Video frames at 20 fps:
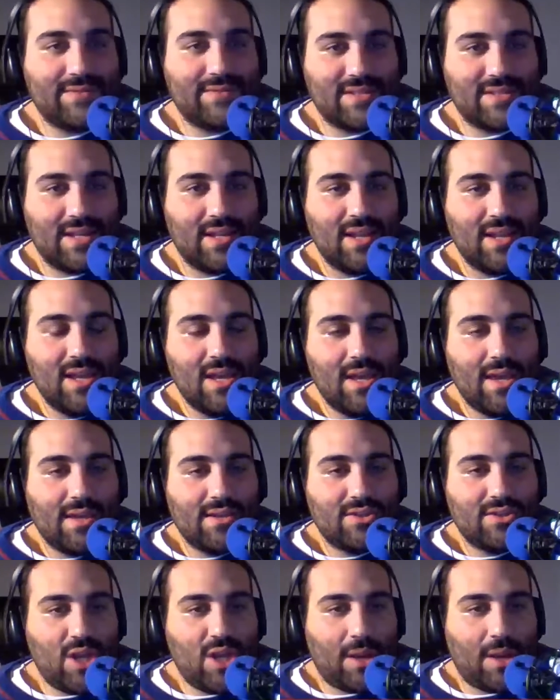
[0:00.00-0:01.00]
and
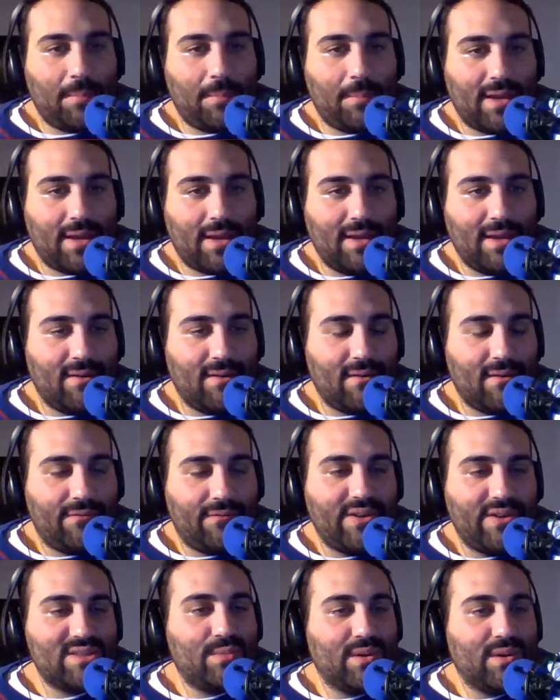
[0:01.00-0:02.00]
check back in on our
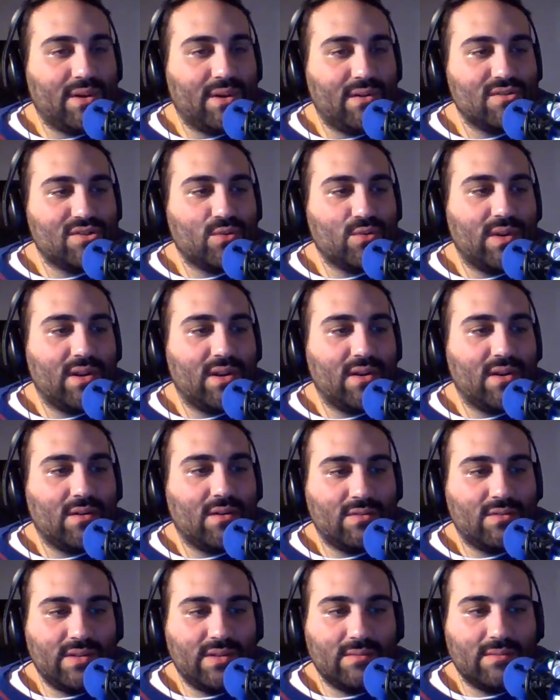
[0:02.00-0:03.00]
Facebook and our Twitter
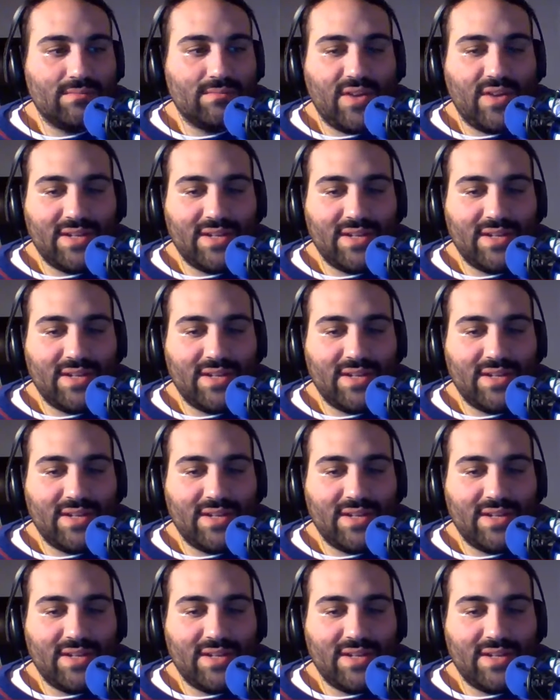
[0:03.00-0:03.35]
to find